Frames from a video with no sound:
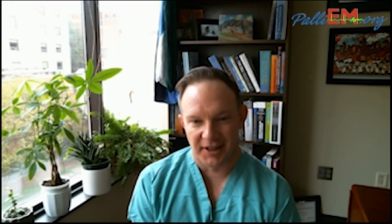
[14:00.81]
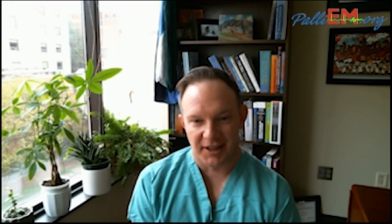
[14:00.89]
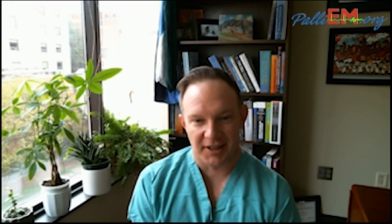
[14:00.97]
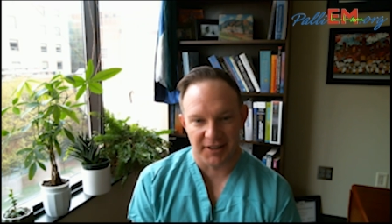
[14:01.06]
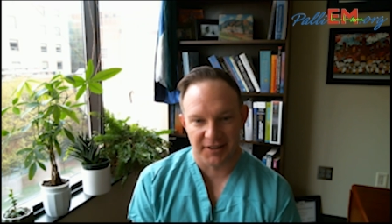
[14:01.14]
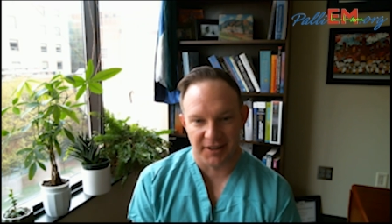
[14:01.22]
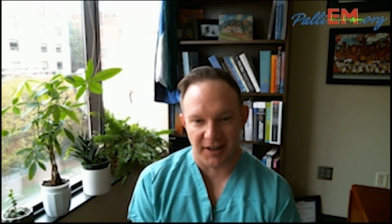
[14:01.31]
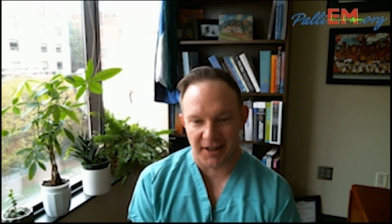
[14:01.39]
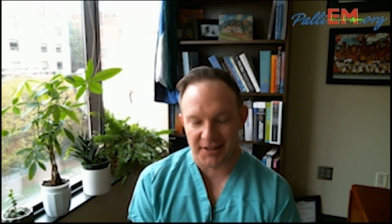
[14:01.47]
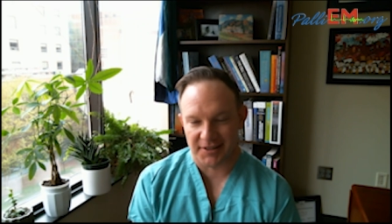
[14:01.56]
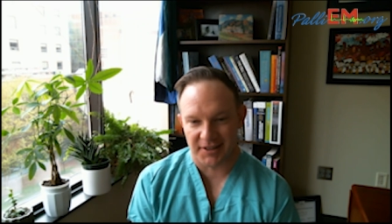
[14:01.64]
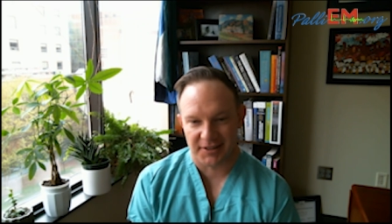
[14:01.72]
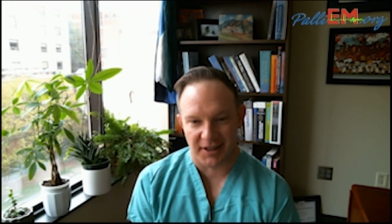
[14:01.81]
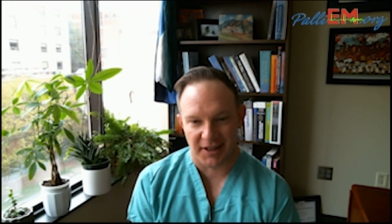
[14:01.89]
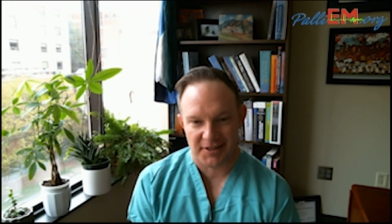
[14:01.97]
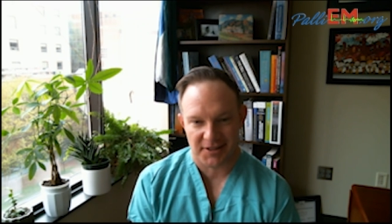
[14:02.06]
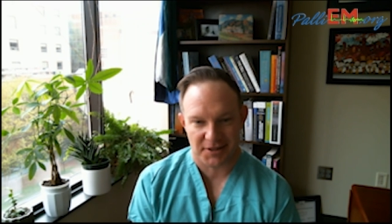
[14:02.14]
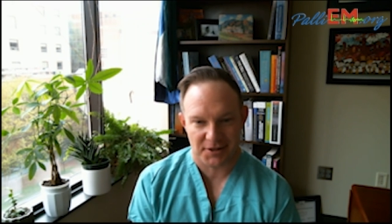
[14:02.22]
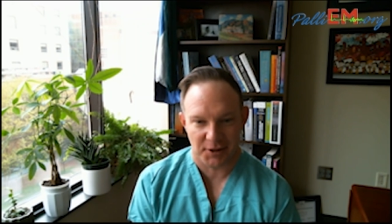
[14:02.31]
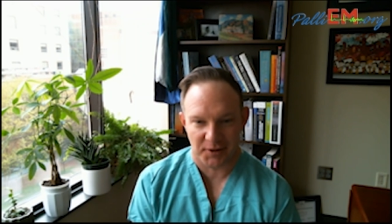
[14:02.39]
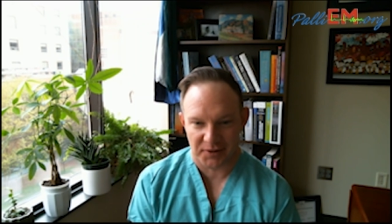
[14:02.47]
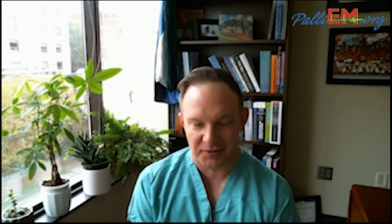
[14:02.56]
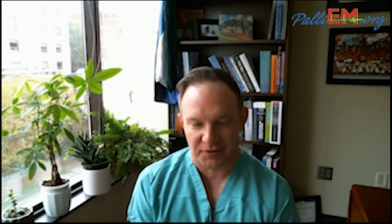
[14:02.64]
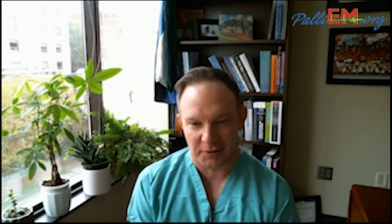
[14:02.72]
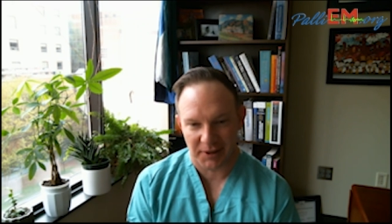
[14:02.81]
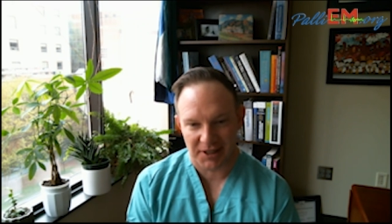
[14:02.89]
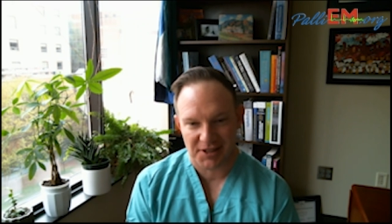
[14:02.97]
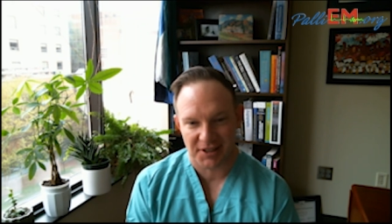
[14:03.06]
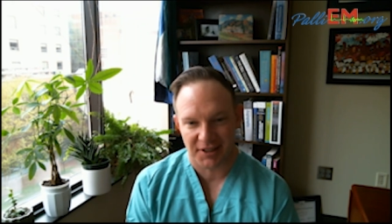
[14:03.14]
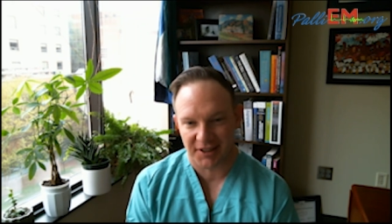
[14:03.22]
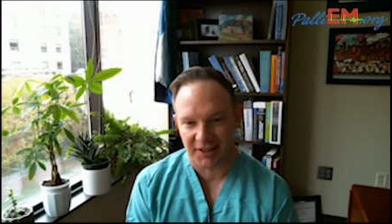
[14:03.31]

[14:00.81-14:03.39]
it causes no inflammation and